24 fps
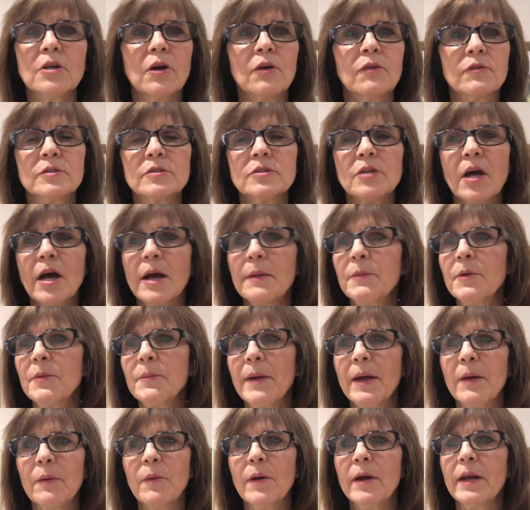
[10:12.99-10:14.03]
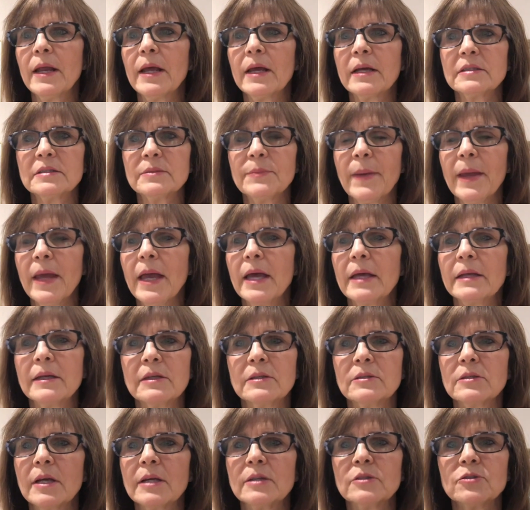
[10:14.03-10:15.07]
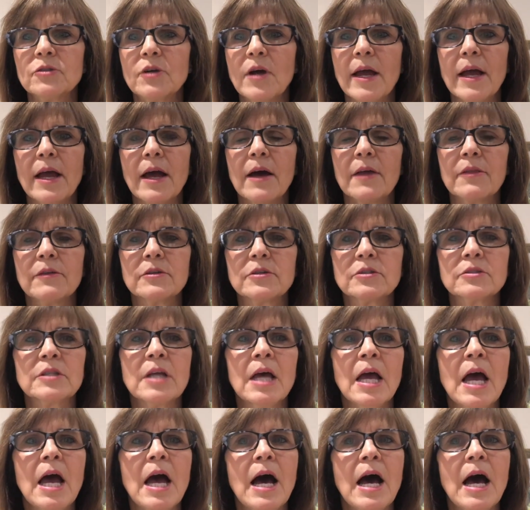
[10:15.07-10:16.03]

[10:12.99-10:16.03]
Over time, you might want to expand and, and try others.